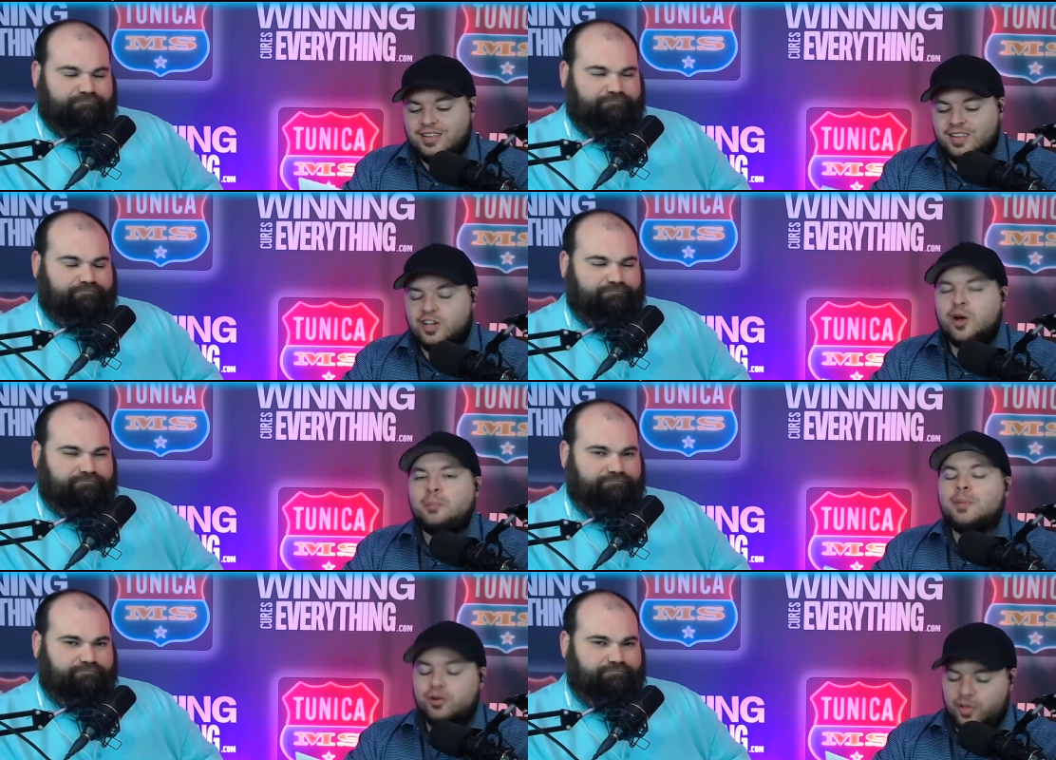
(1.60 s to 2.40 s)
Speaker 1: the
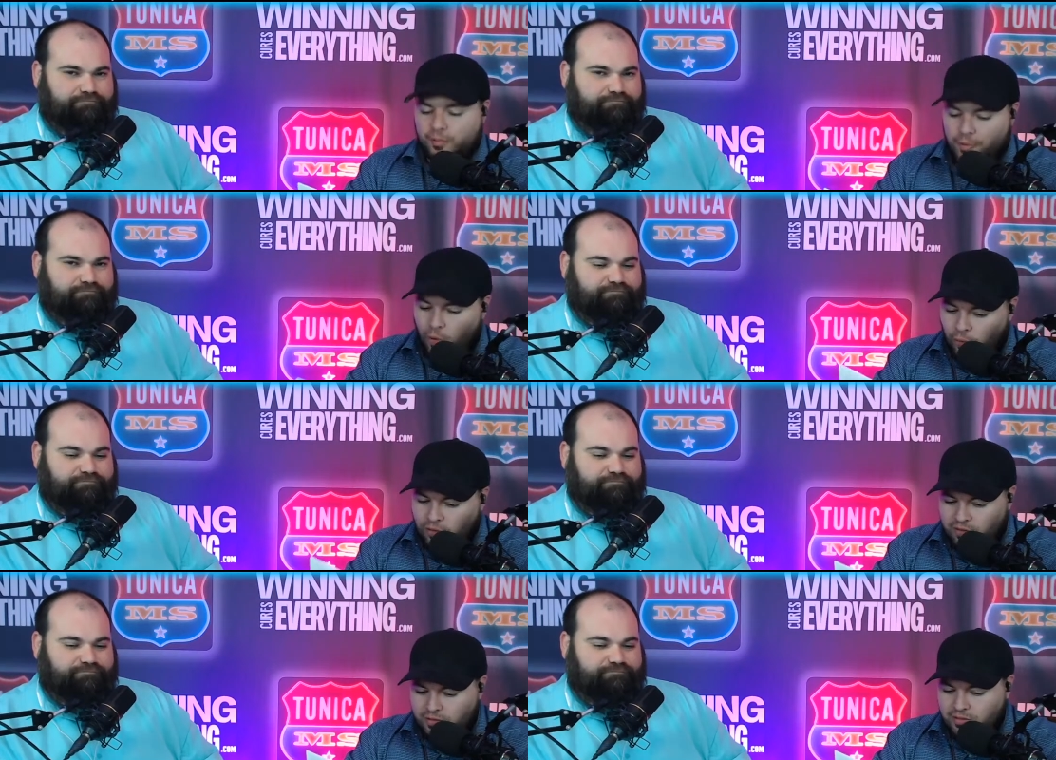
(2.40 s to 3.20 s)
Camellia
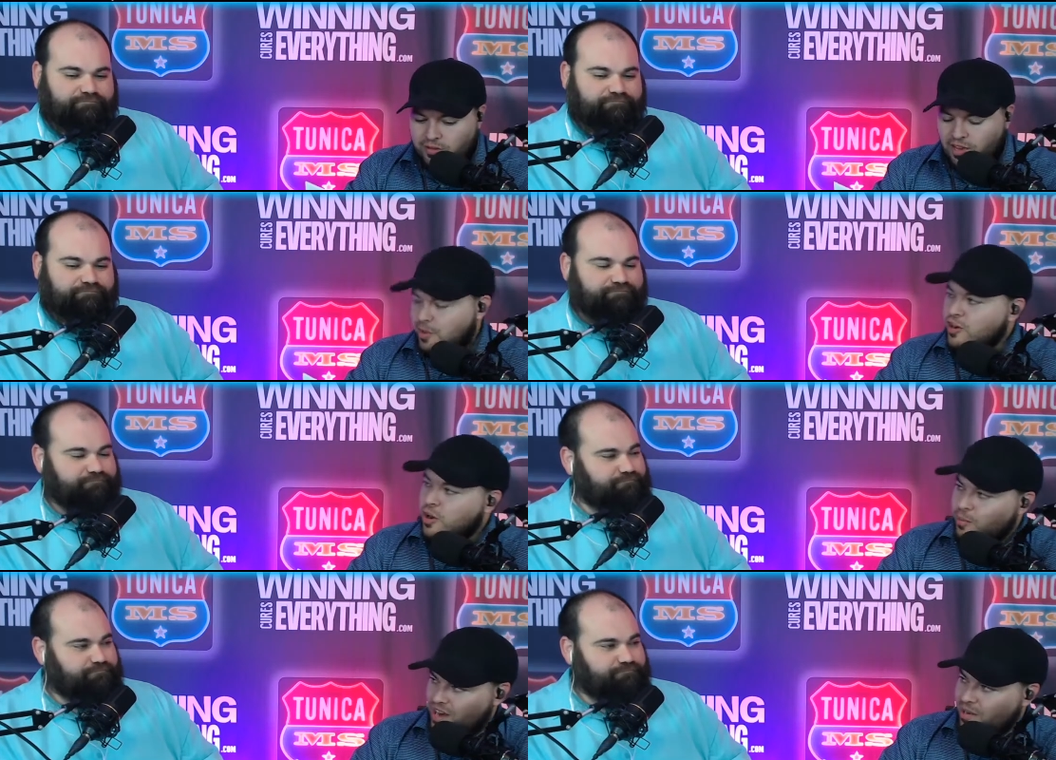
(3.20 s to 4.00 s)
Bowl in
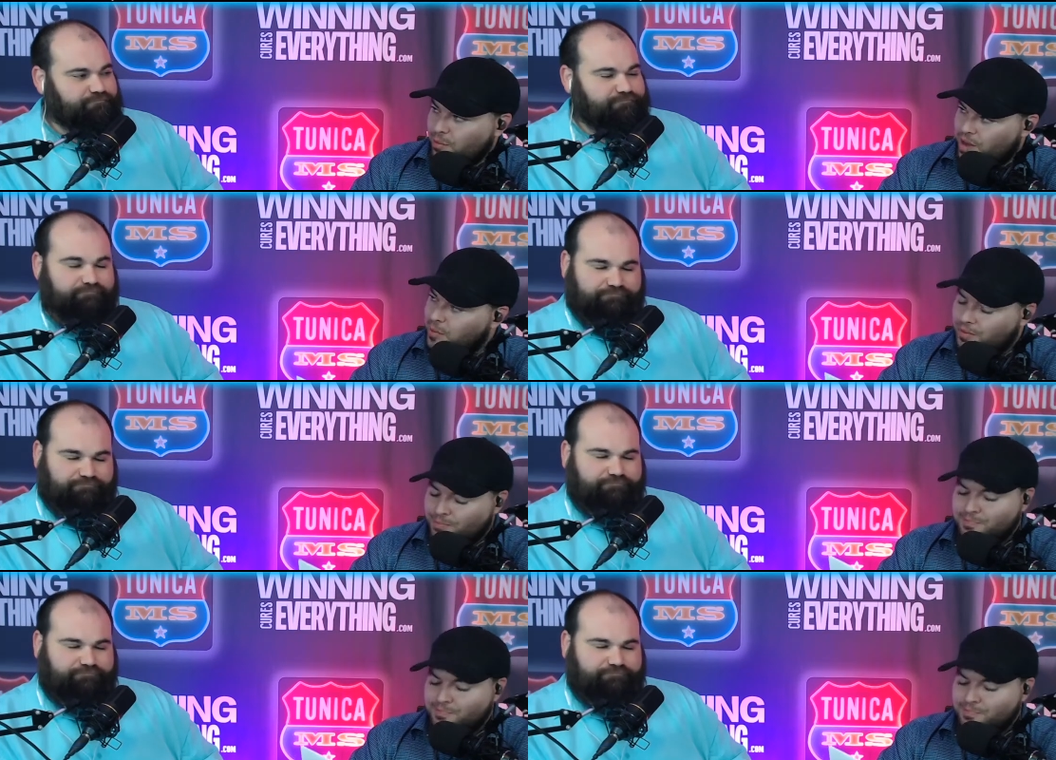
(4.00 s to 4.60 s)
Montgomery, Alabama.